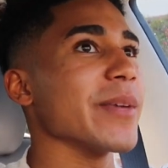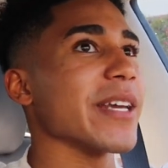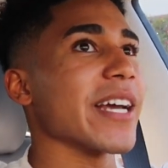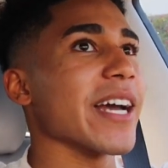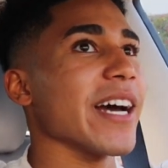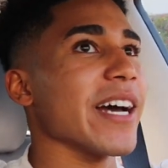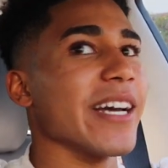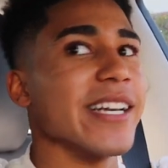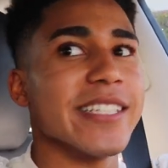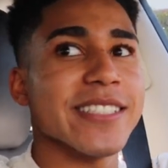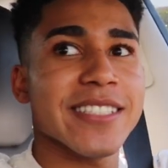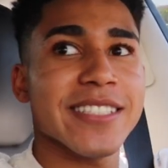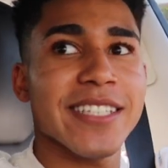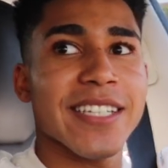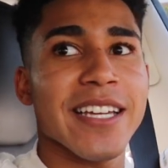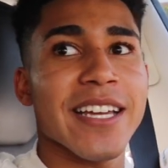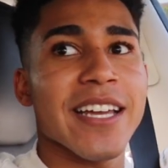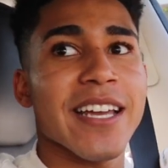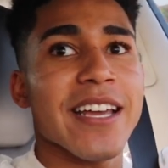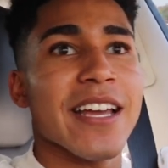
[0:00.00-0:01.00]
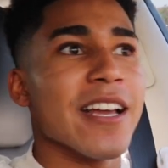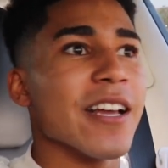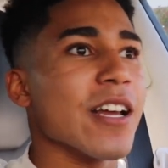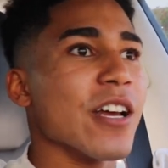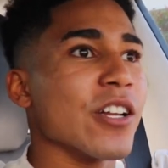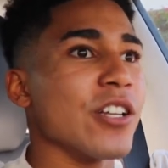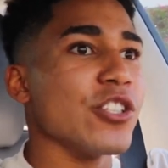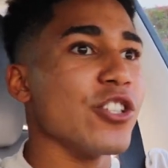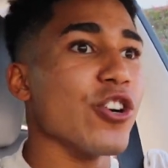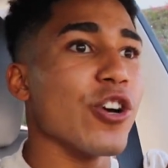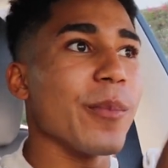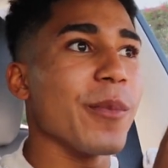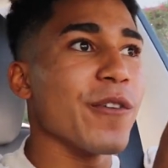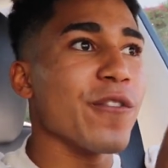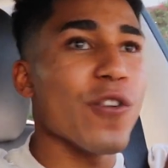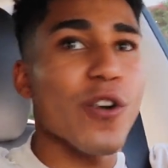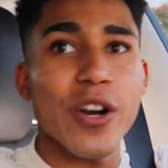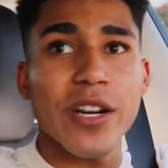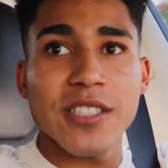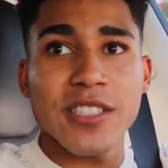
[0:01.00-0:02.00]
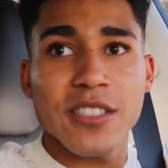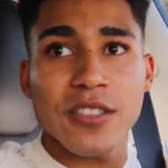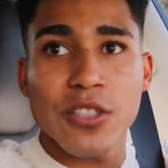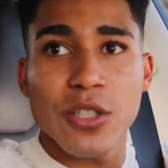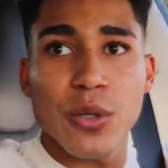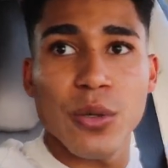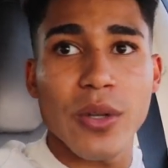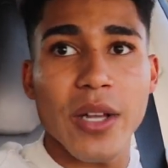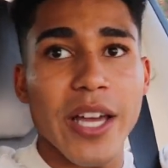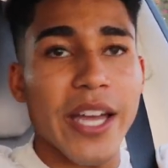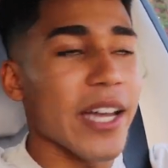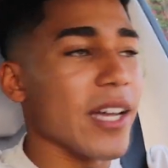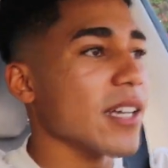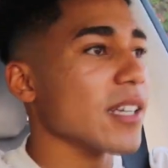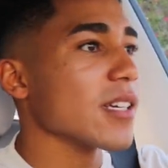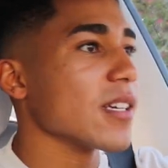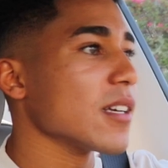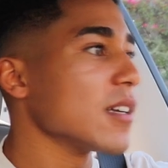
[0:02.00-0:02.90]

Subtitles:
because do it before it's too late.